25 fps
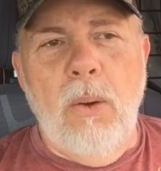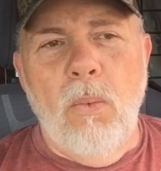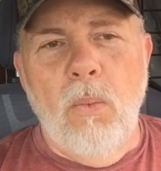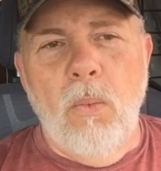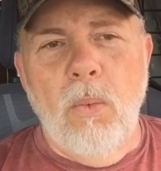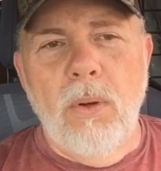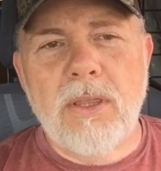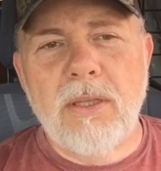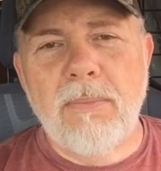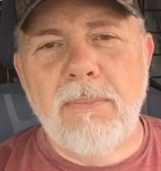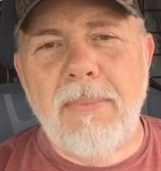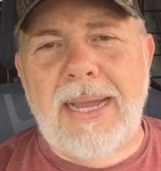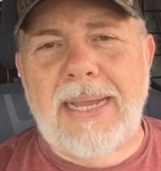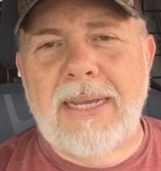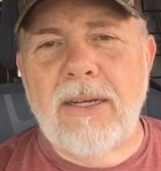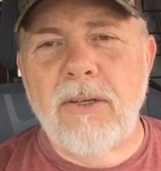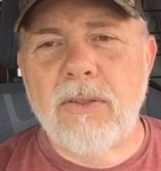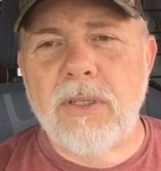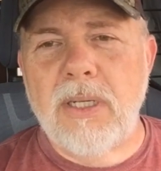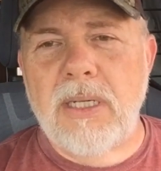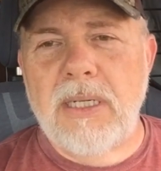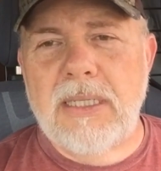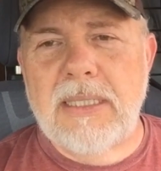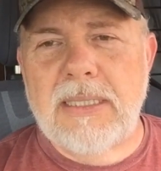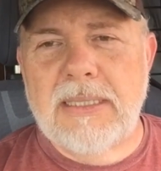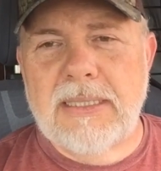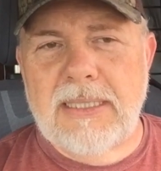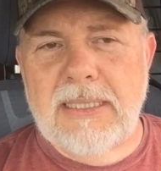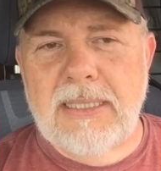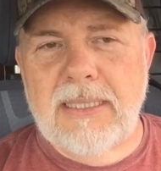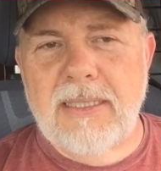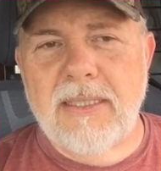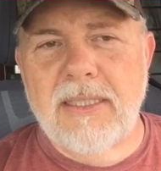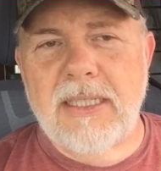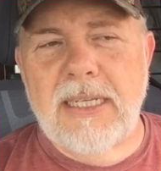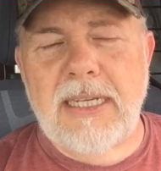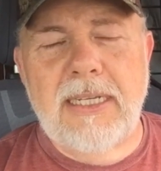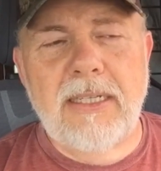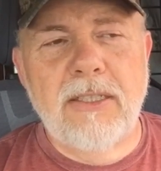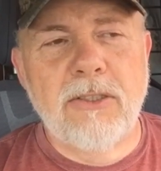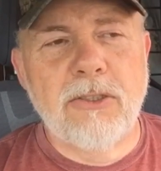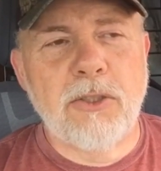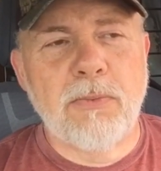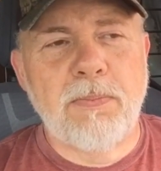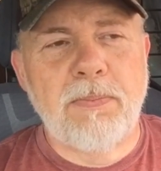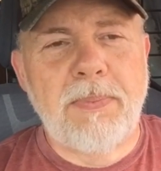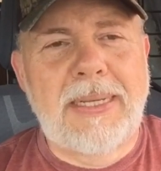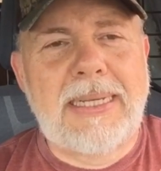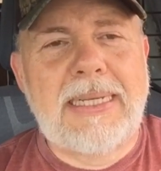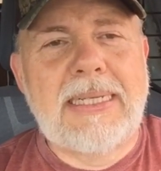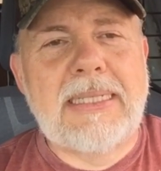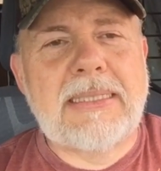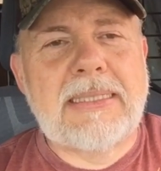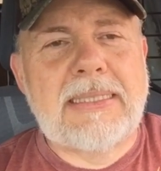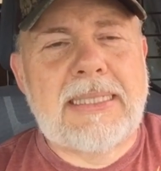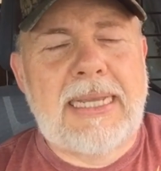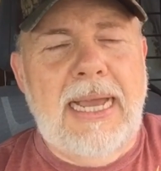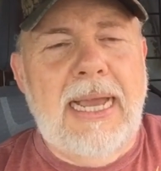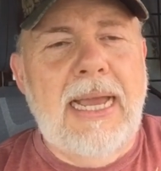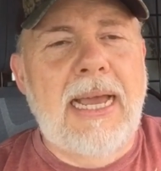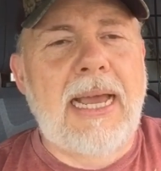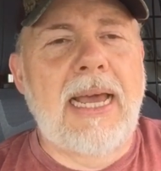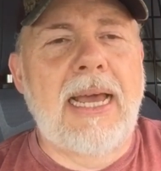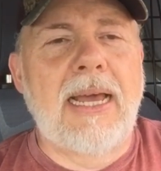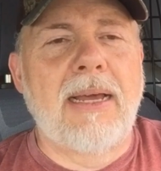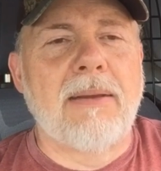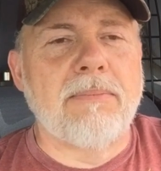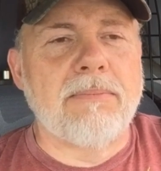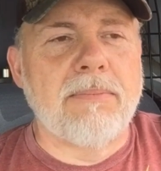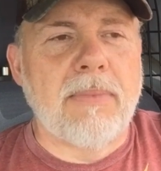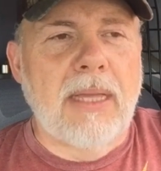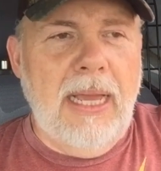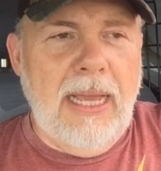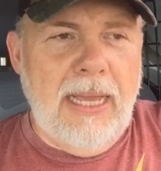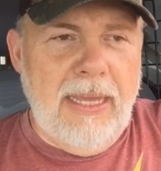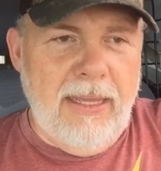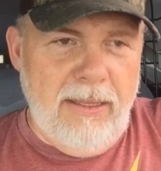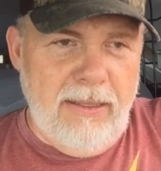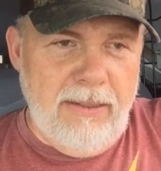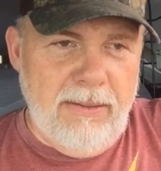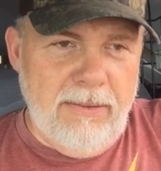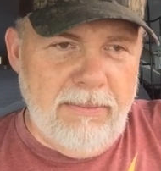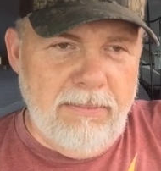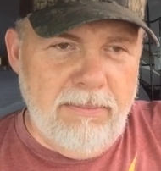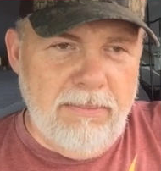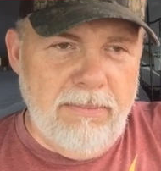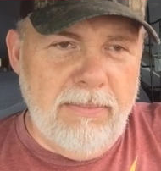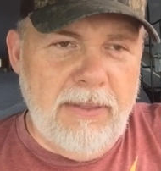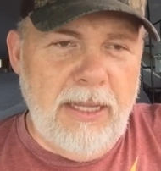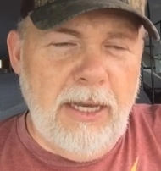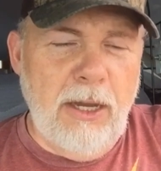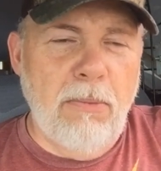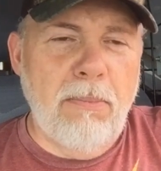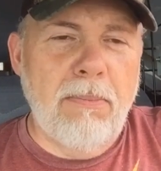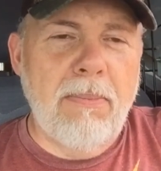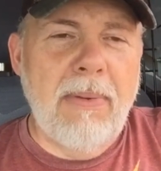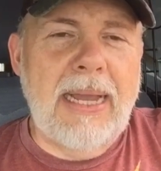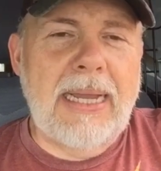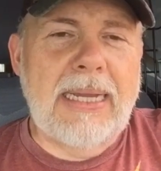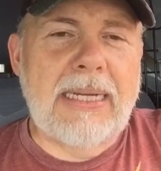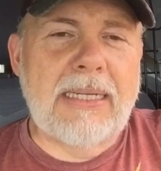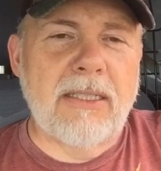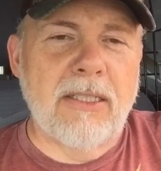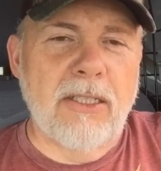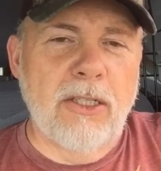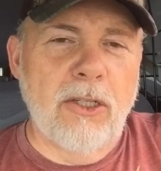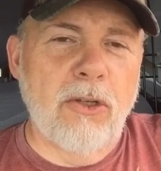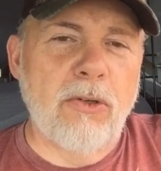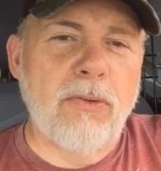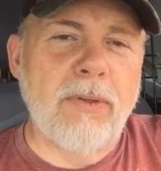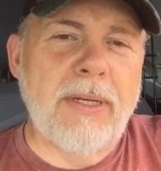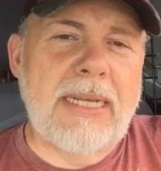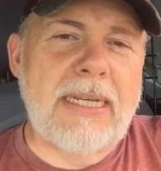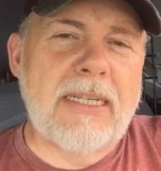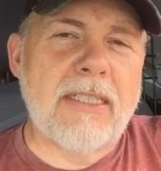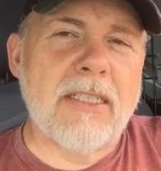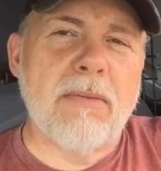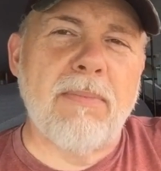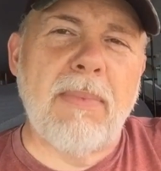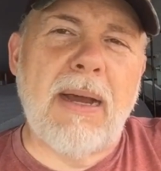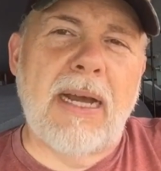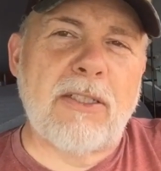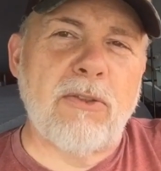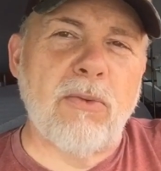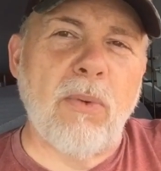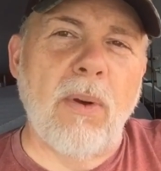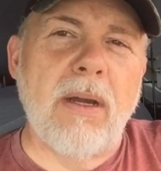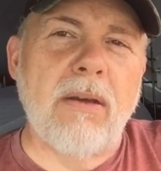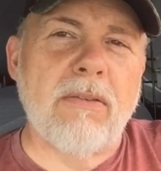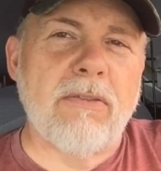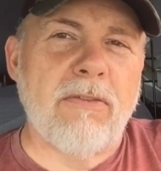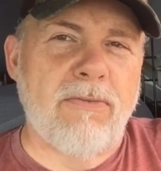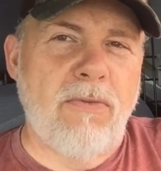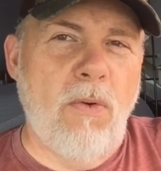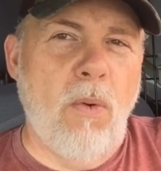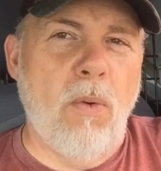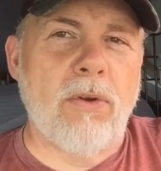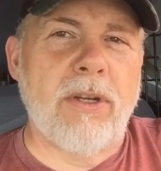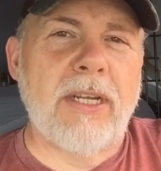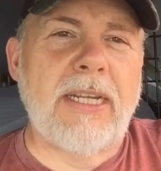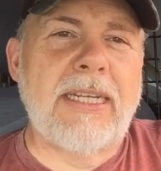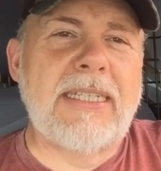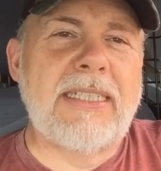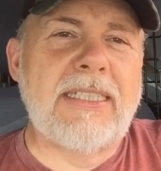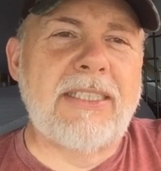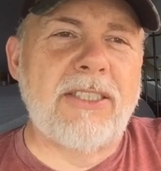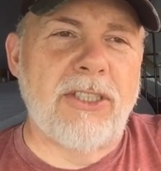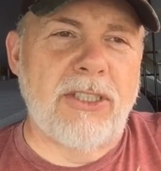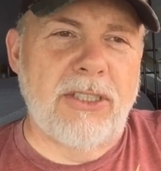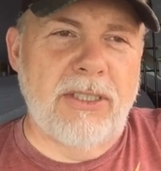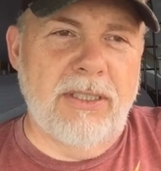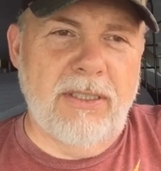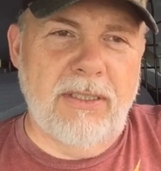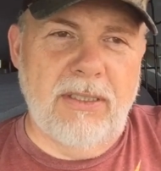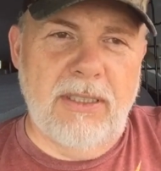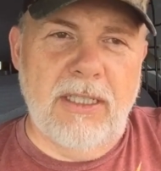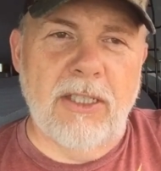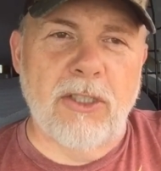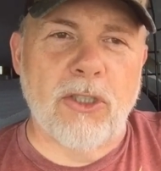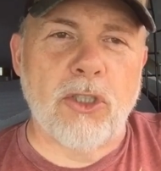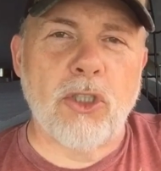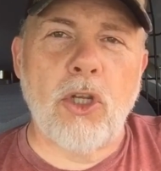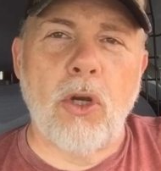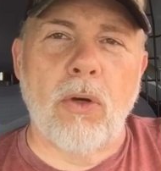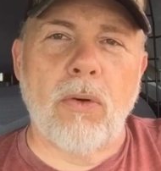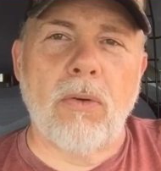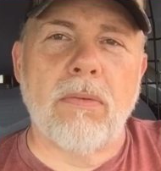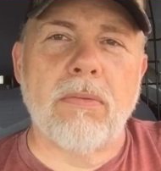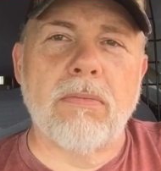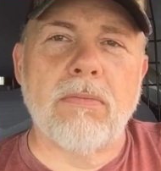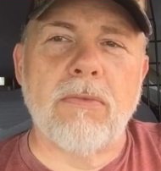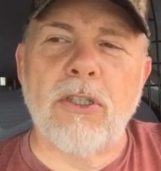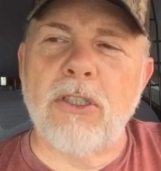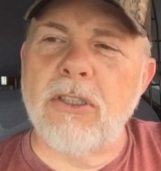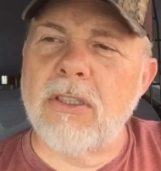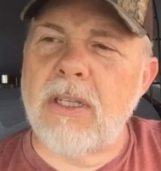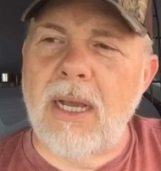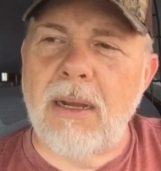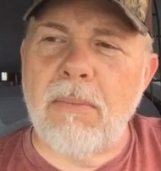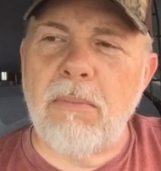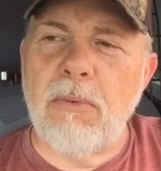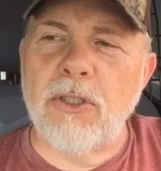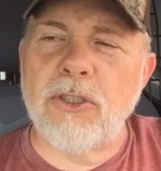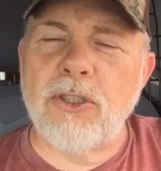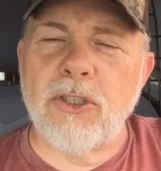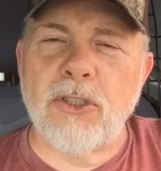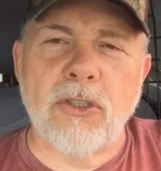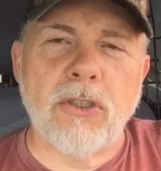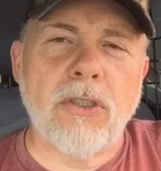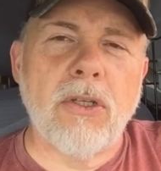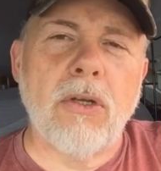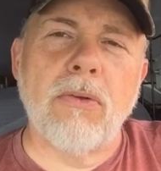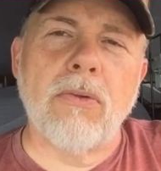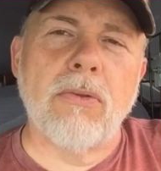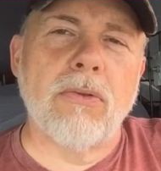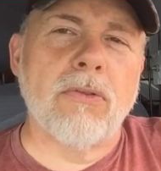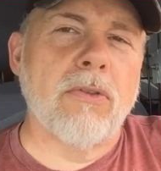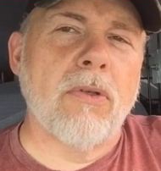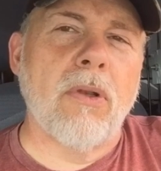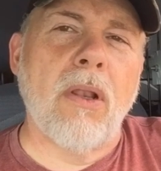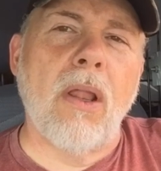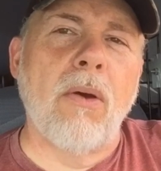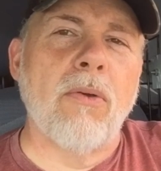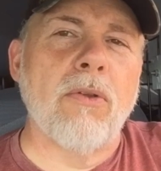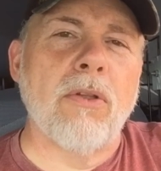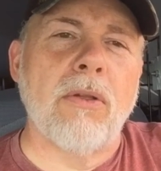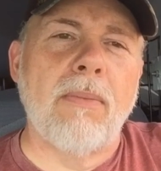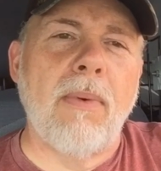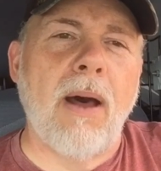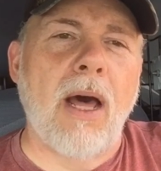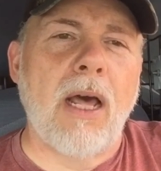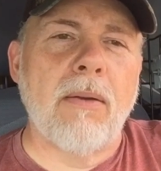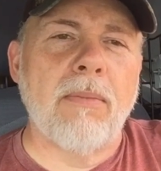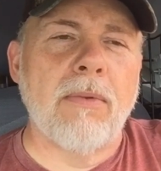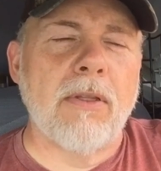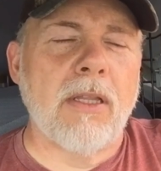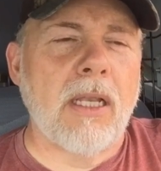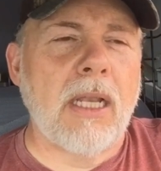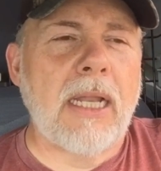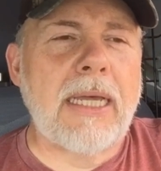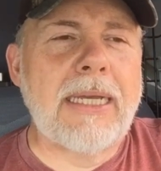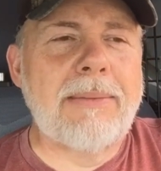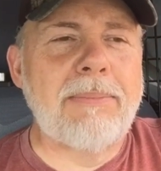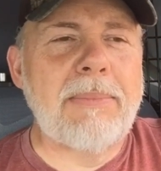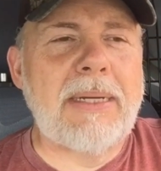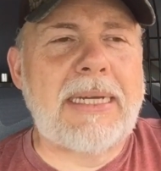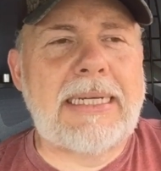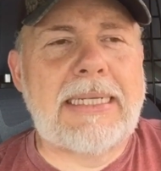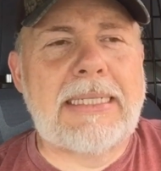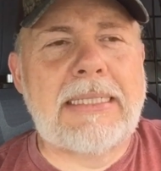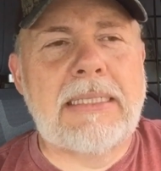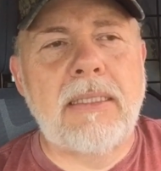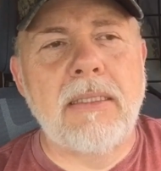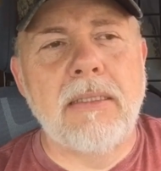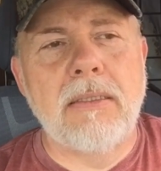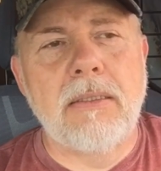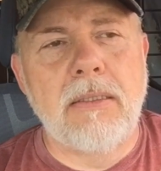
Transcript: what the male does is he'll spend time and they'll make little nests about 12 to 14 inches in a circle. It looks like a bunch of circles along the bottom of the lake bed,